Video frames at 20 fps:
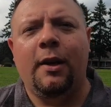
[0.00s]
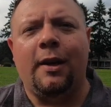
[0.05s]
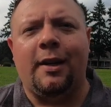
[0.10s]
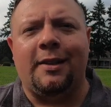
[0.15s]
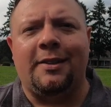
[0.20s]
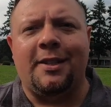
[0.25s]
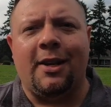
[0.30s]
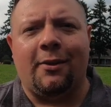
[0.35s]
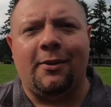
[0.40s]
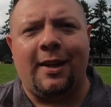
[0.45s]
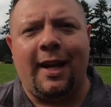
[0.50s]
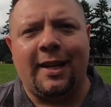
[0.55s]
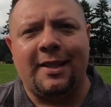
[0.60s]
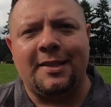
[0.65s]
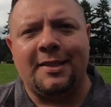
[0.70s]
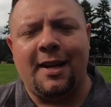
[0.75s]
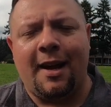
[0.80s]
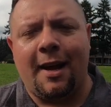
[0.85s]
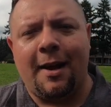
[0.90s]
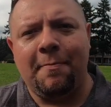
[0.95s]
Until
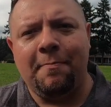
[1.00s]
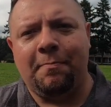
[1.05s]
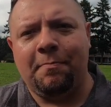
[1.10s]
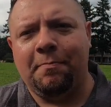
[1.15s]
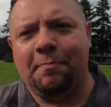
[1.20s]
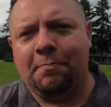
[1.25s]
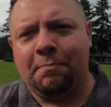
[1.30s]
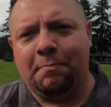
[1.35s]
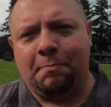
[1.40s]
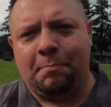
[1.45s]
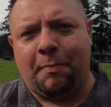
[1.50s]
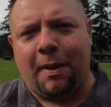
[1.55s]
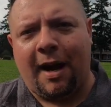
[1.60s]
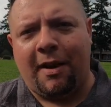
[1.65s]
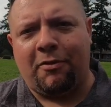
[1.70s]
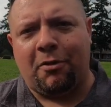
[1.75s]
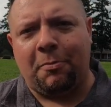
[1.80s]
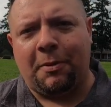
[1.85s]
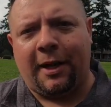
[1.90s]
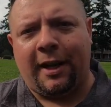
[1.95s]
next time, bye
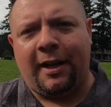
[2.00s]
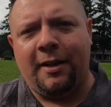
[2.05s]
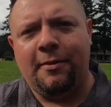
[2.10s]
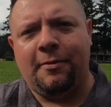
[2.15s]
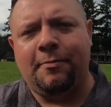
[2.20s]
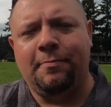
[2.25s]
everybody.